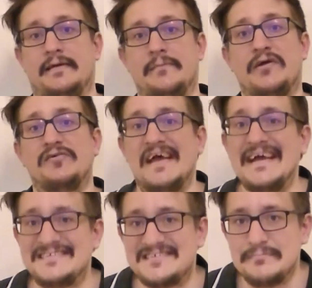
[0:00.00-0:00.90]
Because it
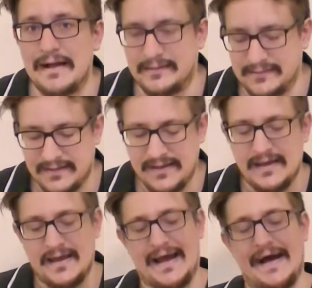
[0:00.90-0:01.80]
is smell,
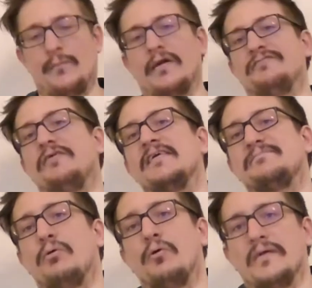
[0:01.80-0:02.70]
and when I first
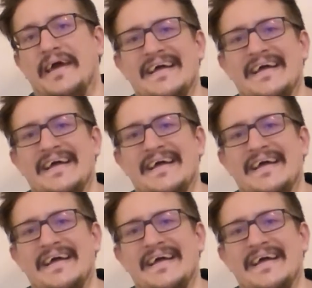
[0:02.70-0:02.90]
poured it,